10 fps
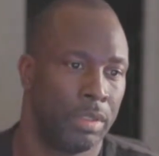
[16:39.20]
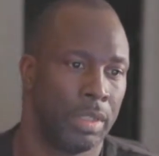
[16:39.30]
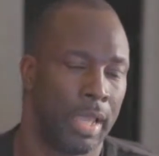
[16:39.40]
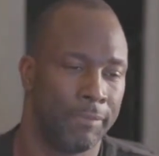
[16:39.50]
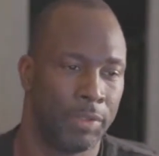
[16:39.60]

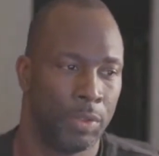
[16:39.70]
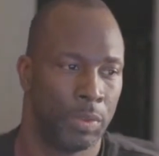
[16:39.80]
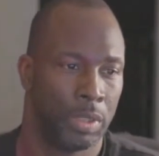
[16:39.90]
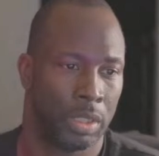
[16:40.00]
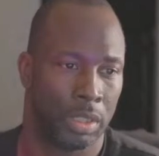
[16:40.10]
Have you
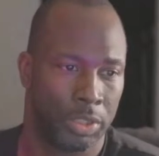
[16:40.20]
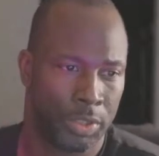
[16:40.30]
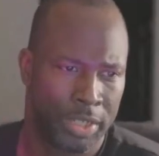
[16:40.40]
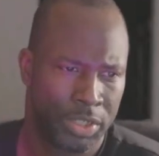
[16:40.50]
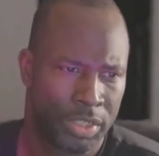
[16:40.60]
uh you
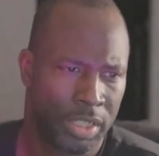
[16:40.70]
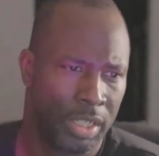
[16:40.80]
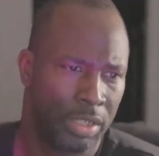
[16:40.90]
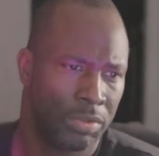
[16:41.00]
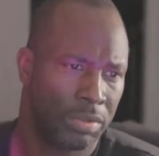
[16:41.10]
got your
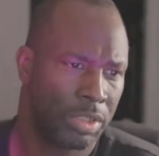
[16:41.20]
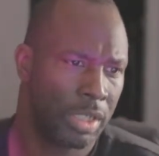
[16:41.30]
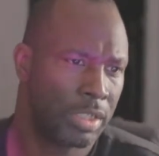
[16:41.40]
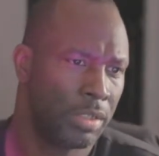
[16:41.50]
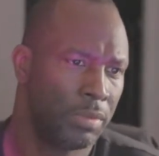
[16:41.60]
CDL,
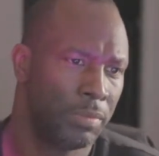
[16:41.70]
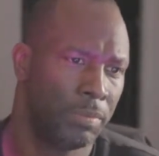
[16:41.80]
Justin?